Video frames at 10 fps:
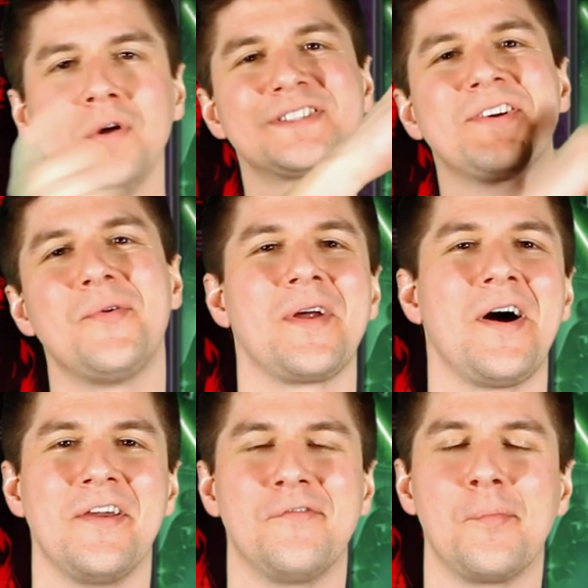What's going
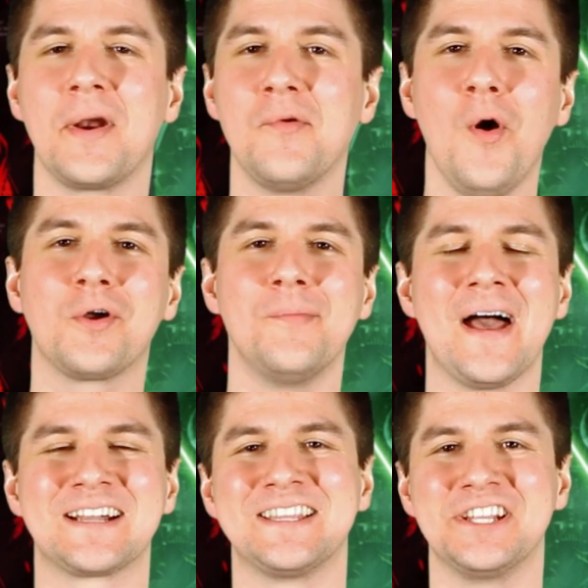on, everybody? Welcome
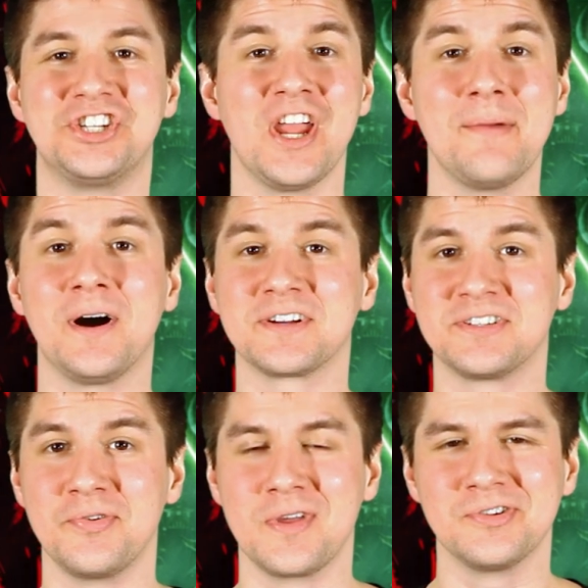back to the JBuck
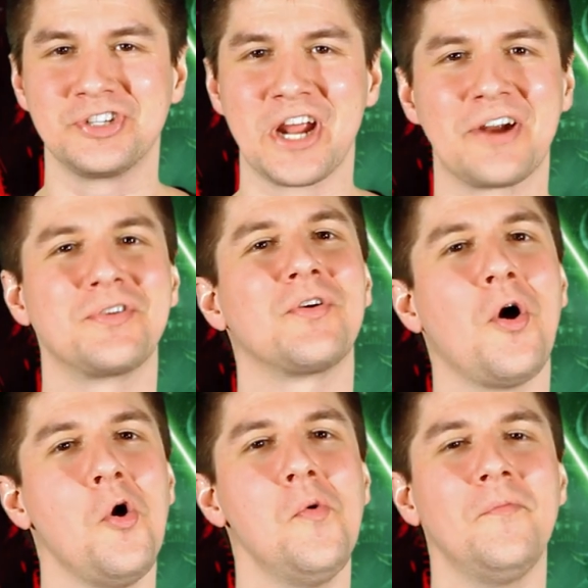Studios channel, your
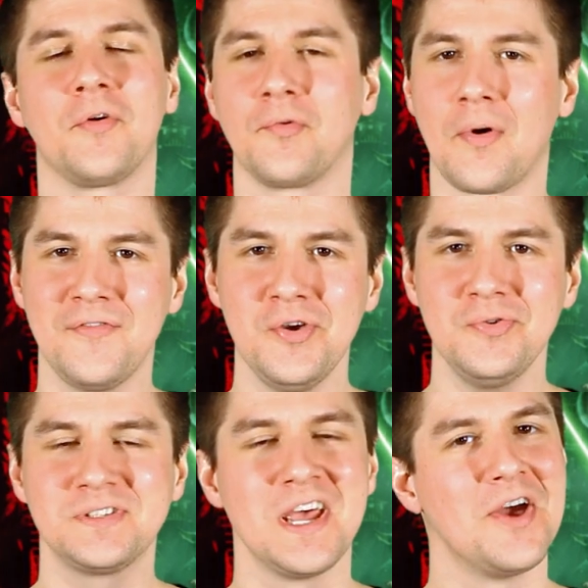home for
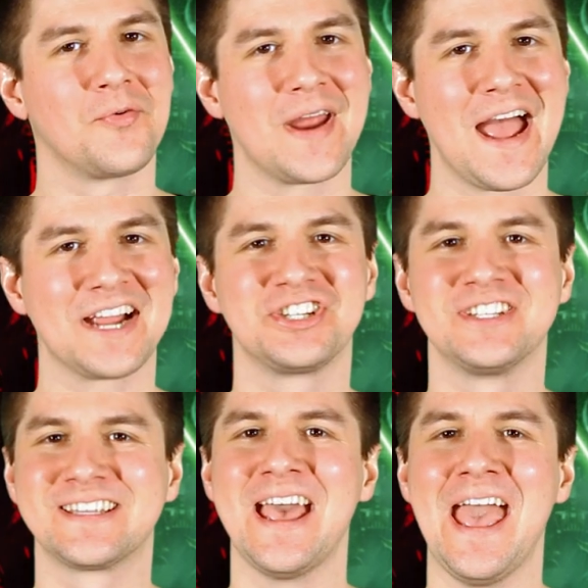reviews,
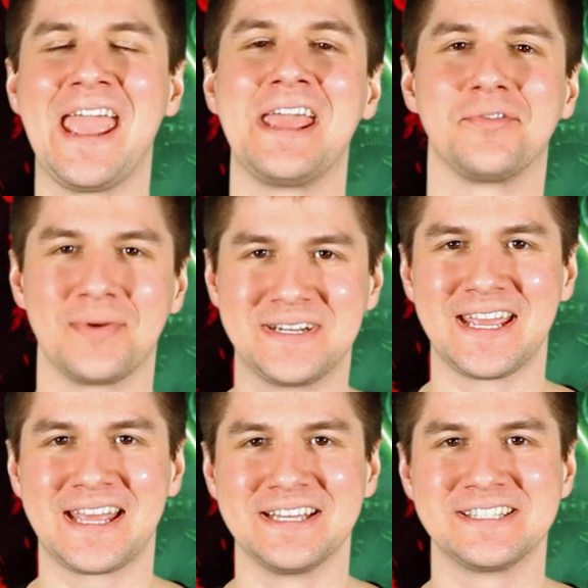reactions, and
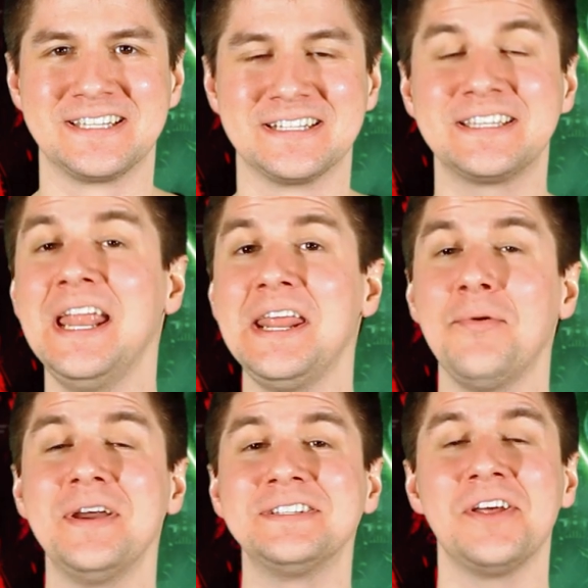ridiculousness.
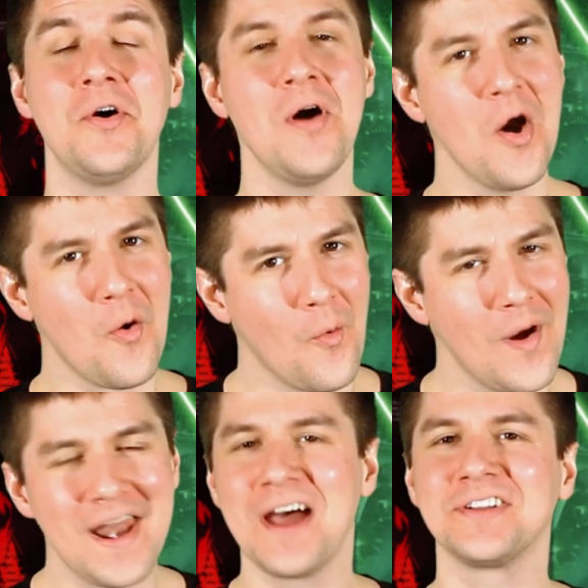Anyways, though,
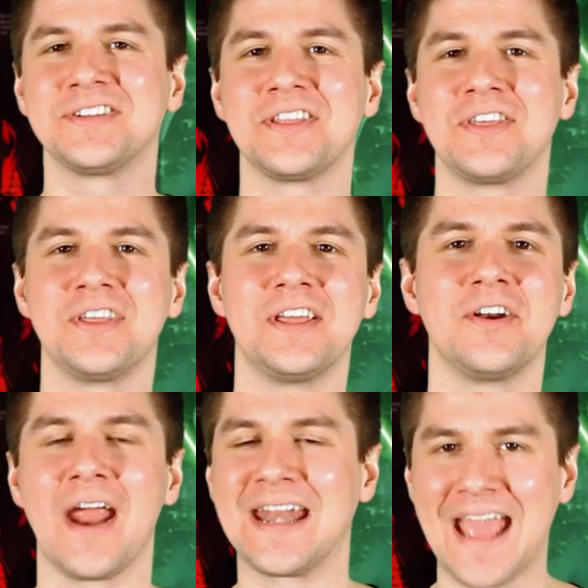went out to the
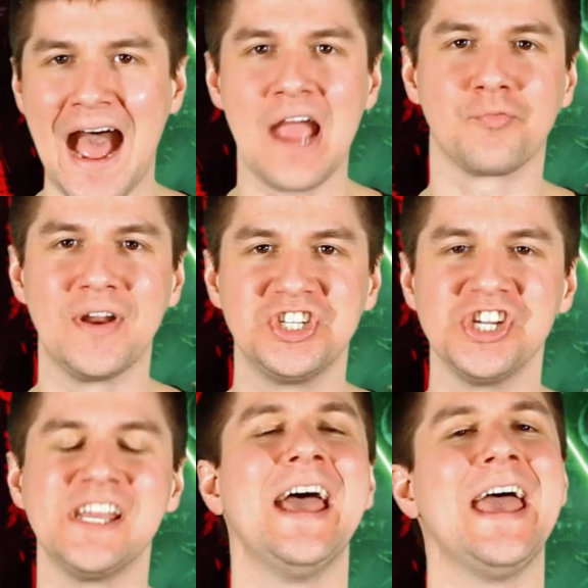theater, and Guy
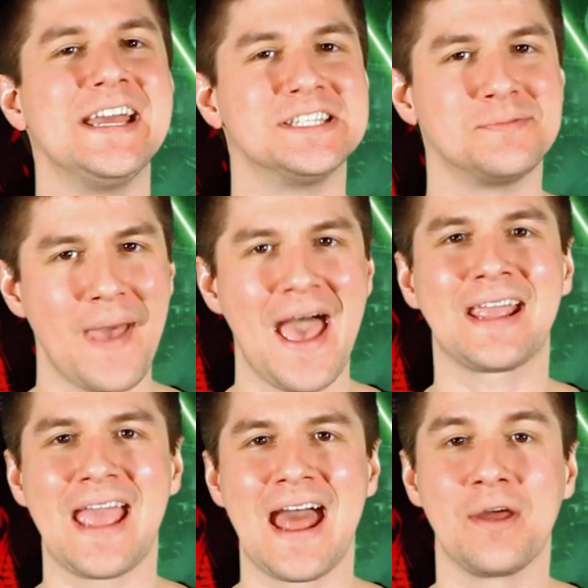Ritchie is
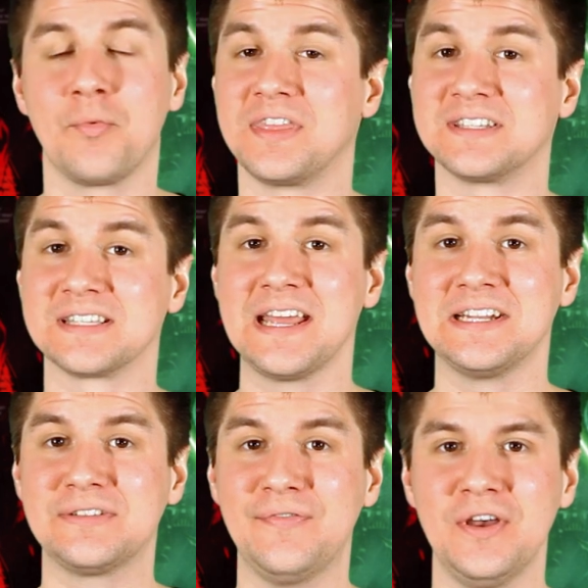back at it with his
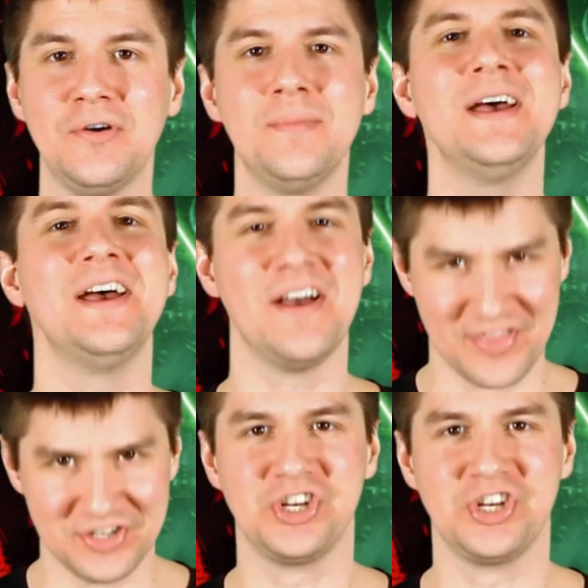latest film, The